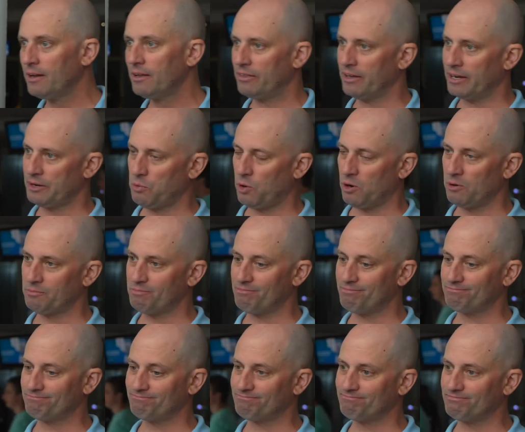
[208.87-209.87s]
They want
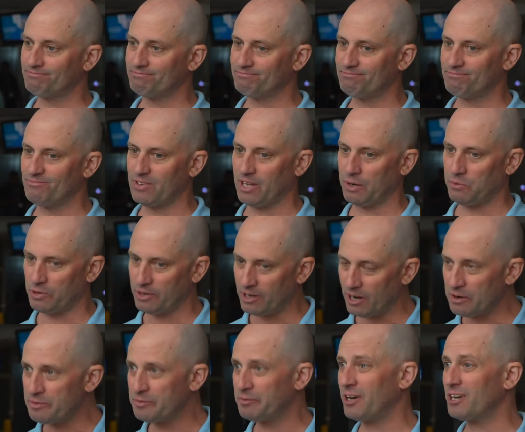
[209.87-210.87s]

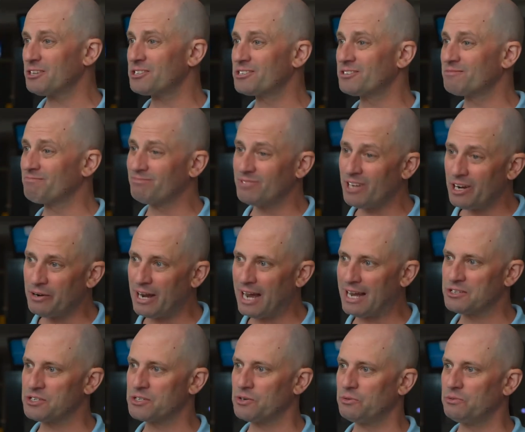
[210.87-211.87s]
no fuss, no
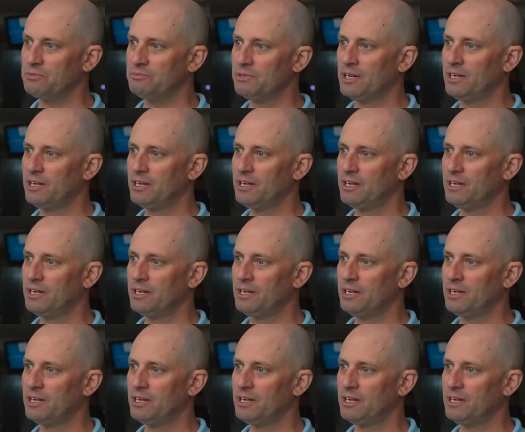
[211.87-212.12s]
hassle,